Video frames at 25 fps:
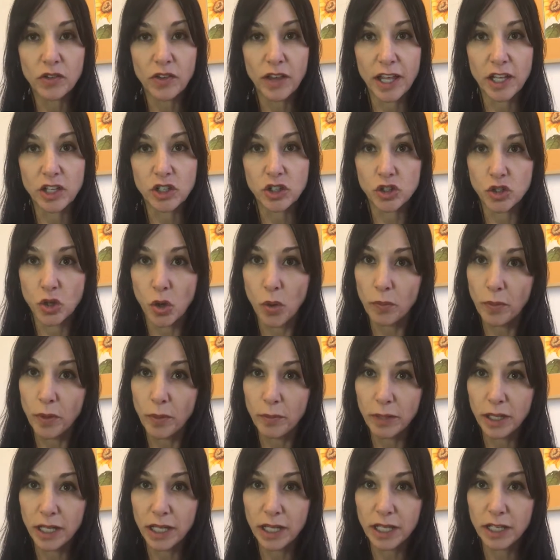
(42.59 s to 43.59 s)
like
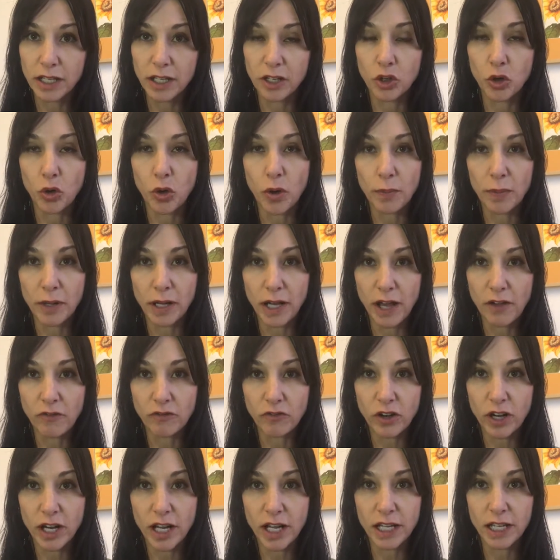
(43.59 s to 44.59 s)
dopamine and
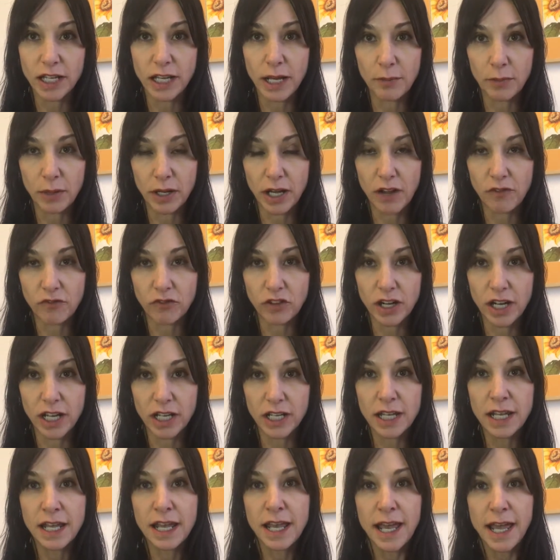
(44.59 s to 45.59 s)
norepinephrine and epinephrine.